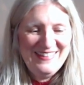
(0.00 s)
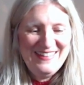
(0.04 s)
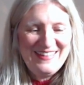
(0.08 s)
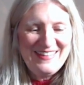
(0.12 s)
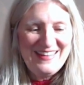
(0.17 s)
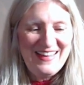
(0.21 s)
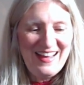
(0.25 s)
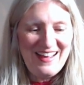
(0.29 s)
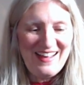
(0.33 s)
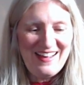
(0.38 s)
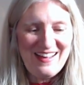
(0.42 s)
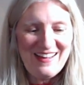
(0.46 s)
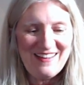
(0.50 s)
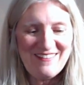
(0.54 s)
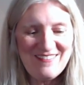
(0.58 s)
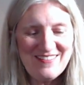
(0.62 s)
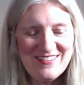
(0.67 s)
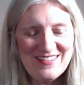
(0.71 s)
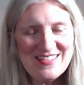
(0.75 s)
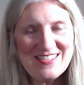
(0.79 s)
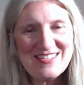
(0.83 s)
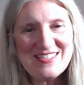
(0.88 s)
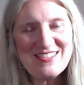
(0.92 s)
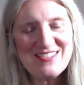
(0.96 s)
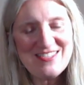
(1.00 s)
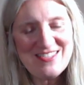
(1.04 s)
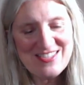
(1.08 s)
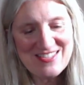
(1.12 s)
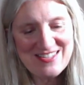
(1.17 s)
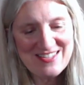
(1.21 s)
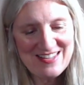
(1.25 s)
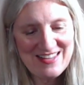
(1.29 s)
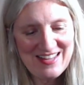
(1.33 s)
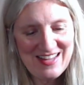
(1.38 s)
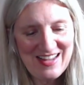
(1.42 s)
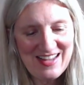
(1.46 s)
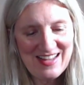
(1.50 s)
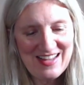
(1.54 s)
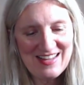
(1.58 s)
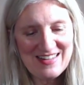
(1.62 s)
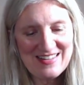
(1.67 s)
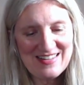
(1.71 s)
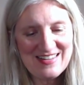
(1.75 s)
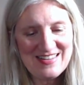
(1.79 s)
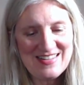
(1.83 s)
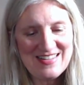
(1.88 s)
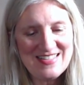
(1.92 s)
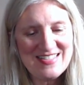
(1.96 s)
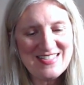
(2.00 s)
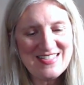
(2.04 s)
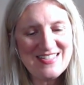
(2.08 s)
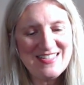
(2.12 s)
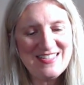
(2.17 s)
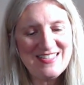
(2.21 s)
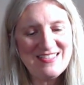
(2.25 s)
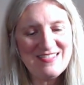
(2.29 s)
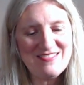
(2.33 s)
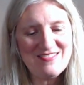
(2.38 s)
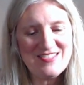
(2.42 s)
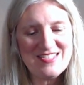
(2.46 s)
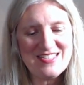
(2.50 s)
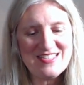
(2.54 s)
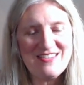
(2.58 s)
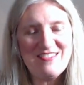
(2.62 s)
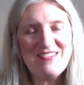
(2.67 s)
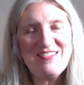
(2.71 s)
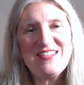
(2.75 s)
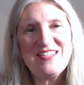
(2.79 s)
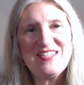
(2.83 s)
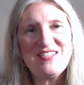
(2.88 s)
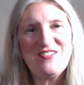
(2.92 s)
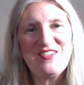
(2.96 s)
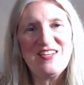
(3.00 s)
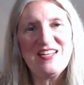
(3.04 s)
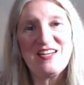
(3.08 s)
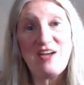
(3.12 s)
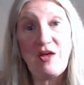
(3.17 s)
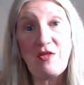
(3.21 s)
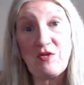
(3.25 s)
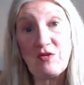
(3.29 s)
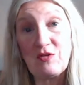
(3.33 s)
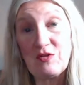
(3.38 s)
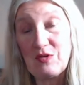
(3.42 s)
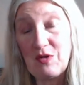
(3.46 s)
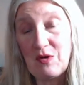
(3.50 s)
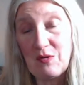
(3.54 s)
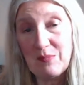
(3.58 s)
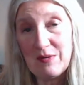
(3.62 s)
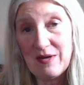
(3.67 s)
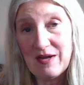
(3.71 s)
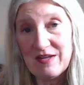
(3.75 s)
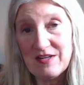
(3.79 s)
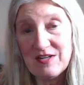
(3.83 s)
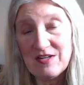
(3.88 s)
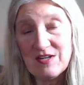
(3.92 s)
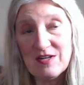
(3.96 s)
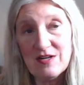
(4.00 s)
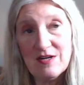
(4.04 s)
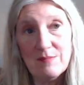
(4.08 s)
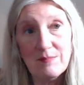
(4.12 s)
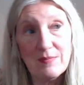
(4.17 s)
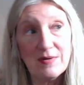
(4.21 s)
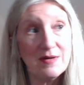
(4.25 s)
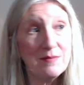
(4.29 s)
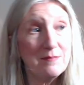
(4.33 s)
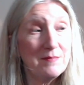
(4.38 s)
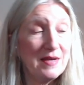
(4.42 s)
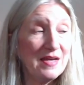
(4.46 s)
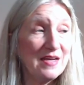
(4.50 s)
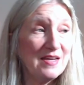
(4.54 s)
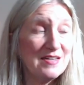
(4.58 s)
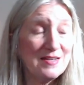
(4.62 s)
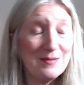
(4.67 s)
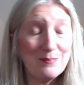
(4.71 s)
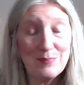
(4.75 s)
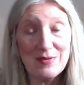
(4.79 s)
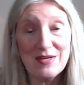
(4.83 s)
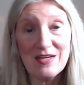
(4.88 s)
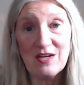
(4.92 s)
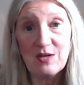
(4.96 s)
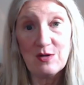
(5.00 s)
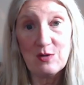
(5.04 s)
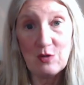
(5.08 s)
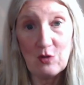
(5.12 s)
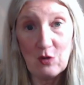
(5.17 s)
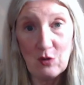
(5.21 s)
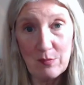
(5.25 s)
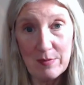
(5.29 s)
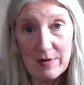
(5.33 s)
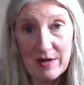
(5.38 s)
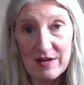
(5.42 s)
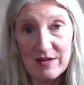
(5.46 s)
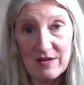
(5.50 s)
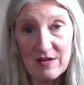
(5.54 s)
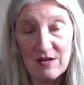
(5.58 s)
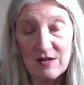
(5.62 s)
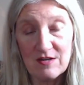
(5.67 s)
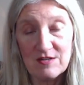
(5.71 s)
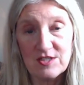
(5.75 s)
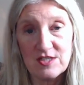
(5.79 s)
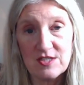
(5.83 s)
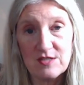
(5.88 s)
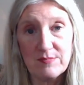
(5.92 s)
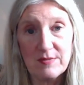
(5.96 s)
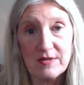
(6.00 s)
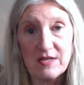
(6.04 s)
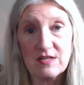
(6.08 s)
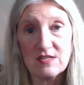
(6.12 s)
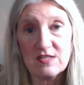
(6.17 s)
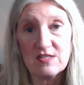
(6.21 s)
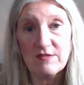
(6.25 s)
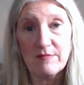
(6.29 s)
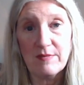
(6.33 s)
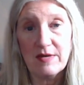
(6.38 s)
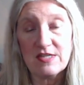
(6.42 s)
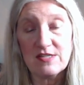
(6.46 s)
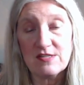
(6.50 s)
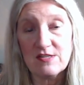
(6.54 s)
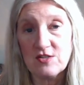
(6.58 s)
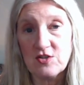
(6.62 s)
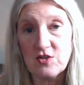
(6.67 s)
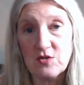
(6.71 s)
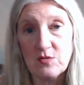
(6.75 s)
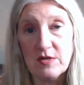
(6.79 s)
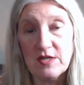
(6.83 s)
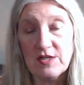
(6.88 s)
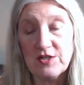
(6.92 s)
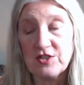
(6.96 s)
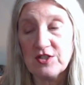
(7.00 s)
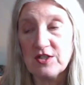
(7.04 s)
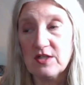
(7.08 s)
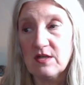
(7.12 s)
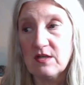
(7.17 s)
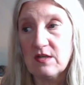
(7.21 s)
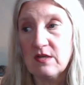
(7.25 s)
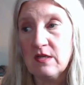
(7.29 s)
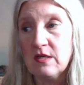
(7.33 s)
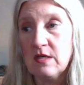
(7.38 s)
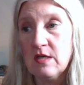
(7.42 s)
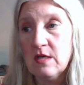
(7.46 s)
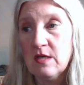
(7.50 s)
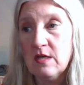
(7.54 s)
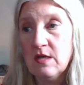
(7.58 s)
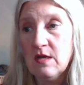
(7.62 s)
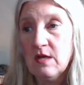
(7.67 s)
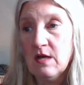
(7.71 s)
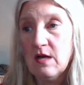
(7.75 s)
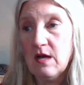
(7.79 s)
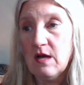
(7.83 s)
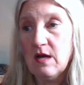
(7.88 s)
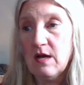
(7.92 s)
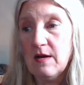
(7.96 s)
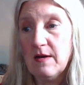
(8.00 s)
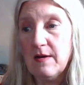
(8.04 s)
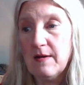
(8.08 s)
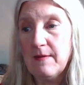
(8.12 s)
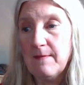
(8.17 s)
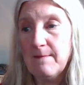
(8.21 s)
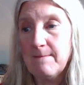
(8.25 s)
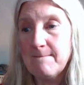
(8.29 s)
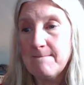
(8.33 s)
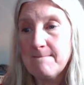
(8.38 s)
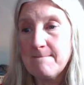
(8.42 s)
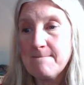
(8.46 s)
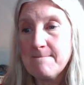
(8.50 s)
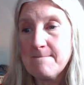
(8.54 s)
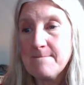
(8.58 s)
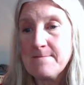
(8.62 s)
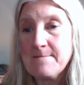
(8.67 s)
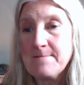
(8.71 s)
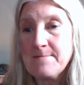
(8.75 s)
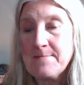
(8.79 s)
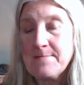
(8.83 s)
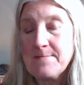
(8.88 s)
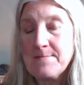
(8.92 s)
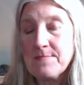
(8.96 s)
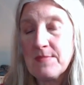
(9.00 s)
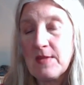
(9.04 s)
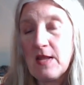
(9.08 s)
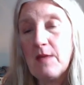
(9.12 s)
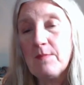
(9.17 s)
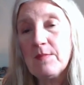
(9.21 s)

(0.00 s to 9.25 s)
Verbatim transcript: yeah, I would have told you that this year was going to be another low by year, but it may end up being a no by year just because of my situation. Um, I